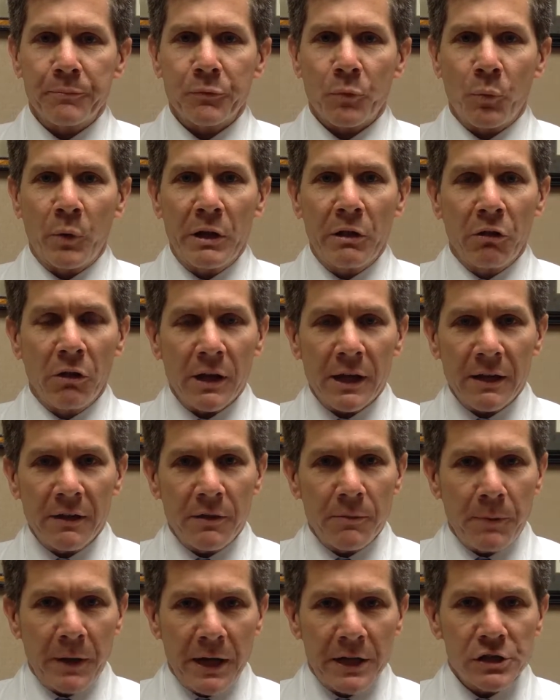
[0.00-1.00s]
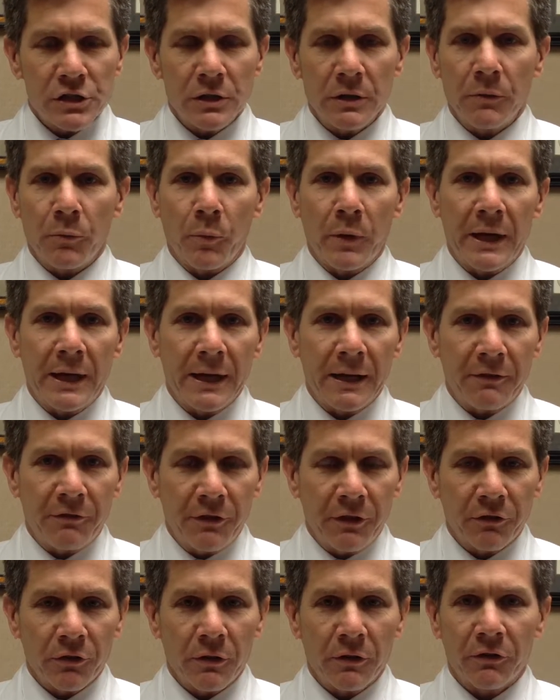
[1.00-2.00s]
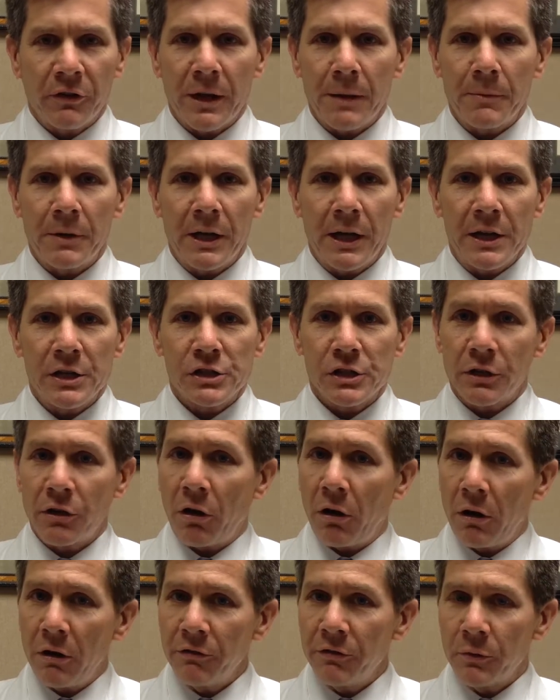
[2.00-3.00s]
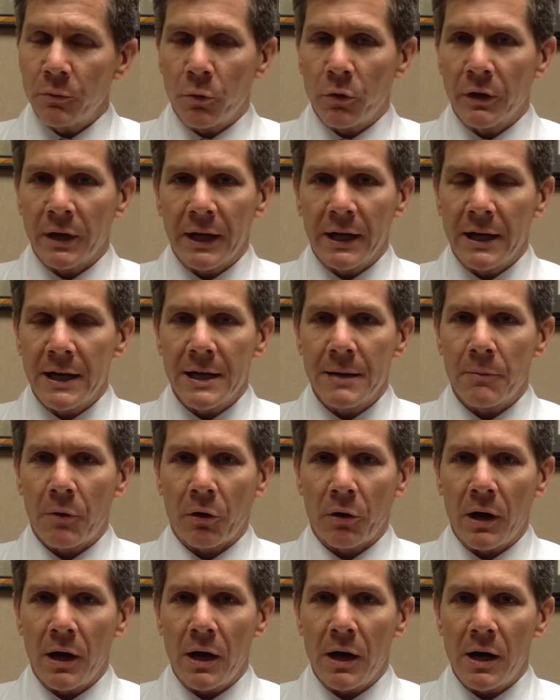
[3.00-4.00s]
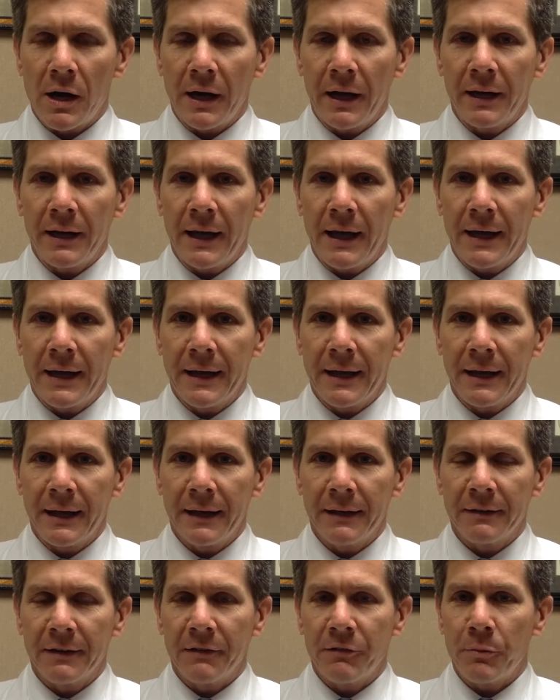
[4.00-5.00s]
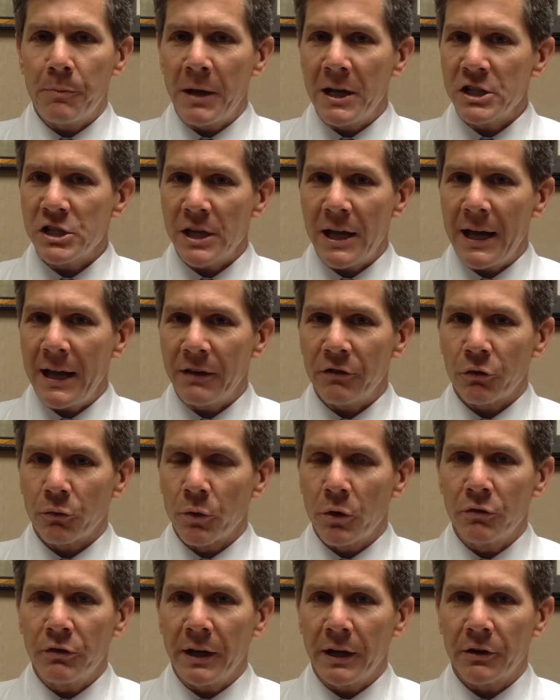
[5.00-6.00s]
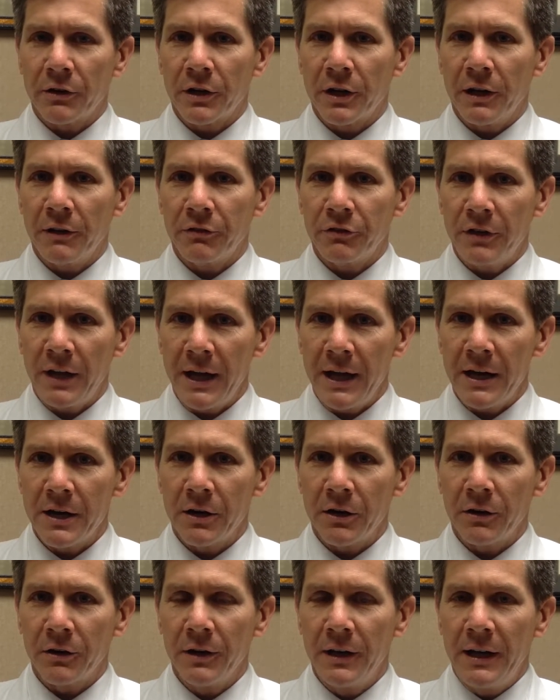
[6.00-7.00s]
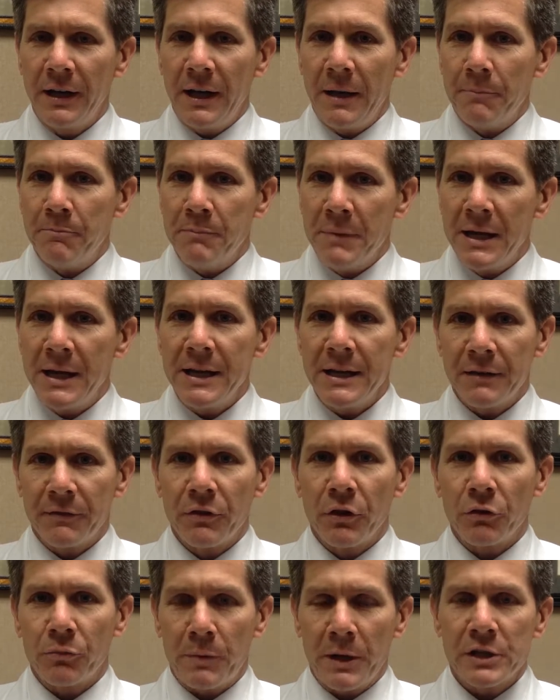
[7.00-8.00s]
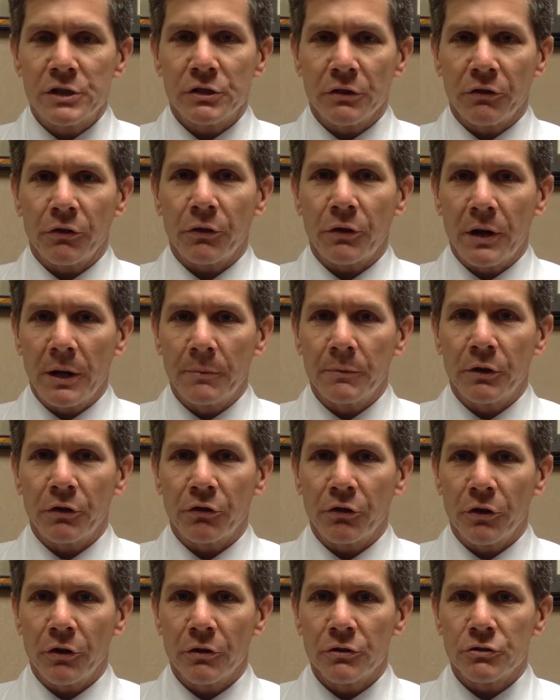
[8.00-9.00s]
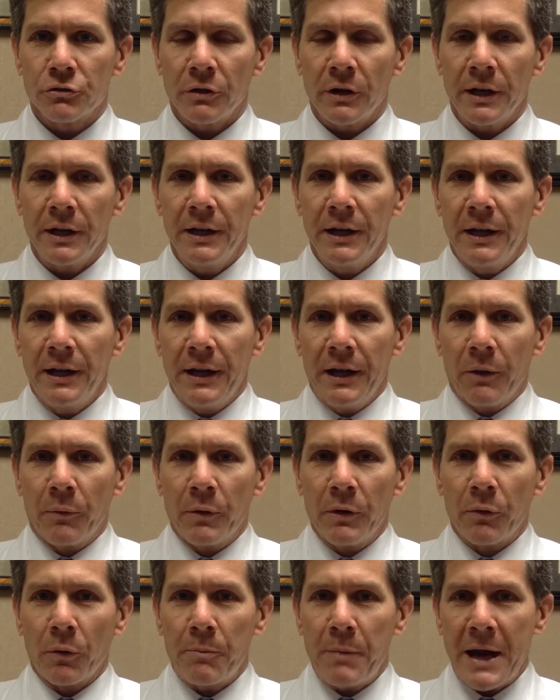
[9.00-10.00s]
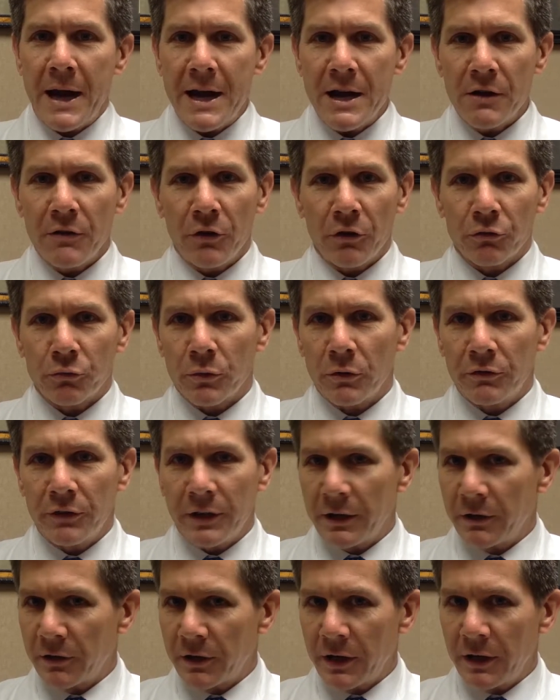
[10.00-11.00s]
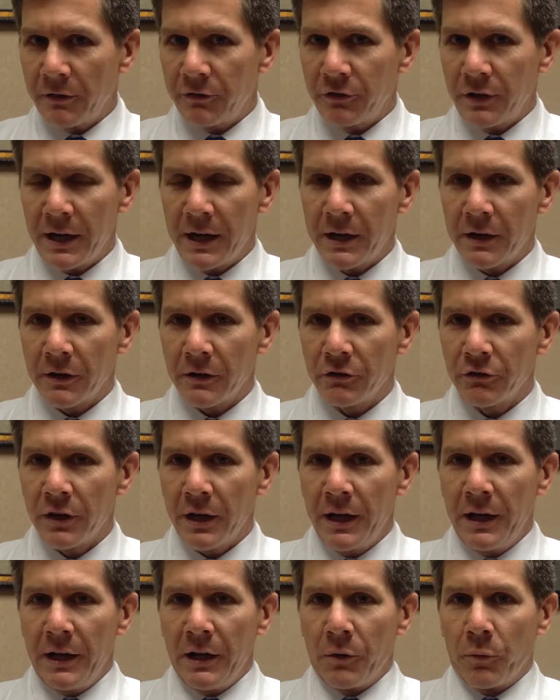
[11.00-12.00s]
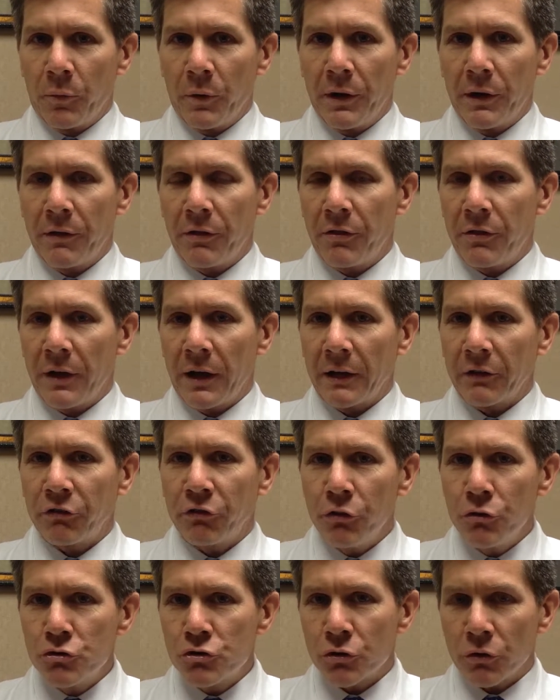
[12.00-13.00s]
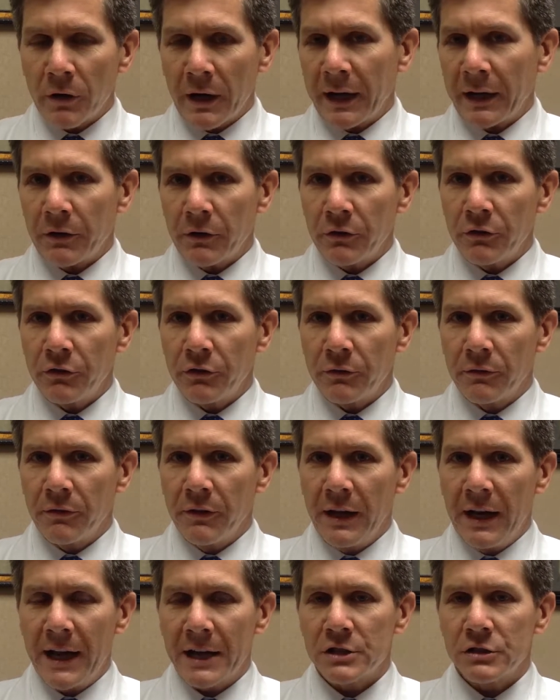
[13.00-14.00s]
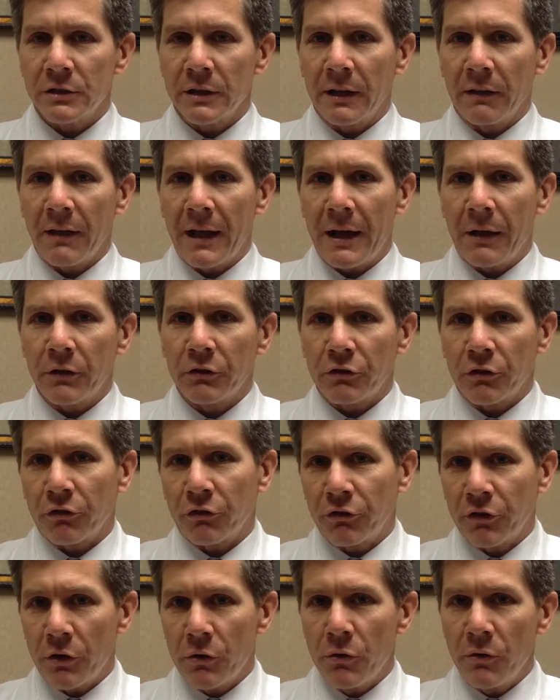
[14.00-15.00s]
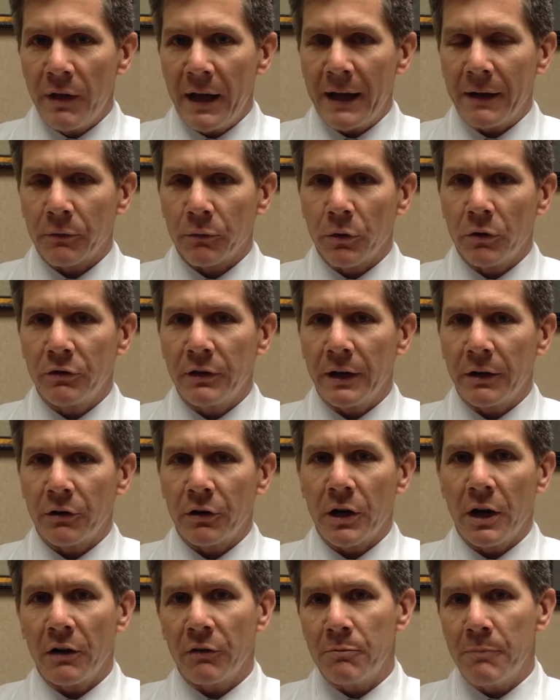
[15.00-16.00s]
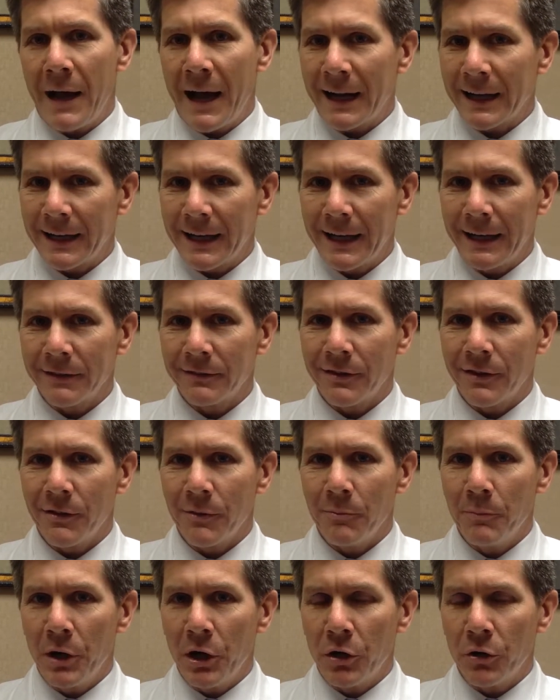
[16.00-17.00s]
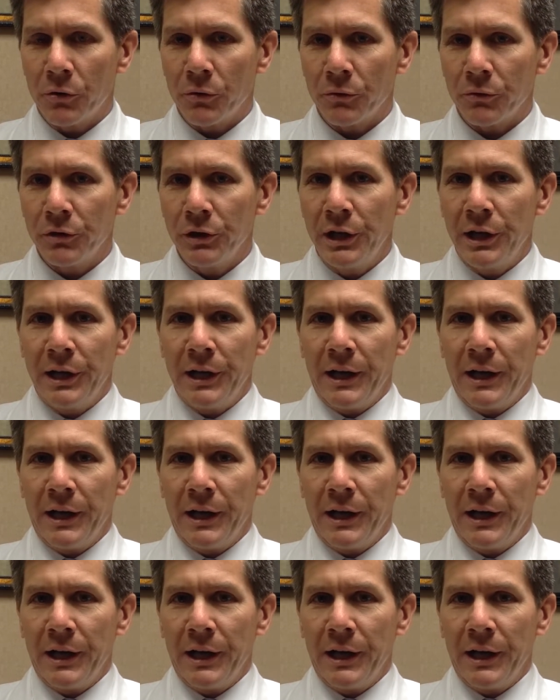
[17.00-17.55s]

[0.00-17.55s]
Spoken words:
We look at the patient, we get a physical examination, often we'll get an MRI, and if a patient has a rotator cuff tear, many of those patients will come to surgery. We repair those rotator cuff tears with suture anchors that actually allow us to sew that rotator cuff back down to the bone.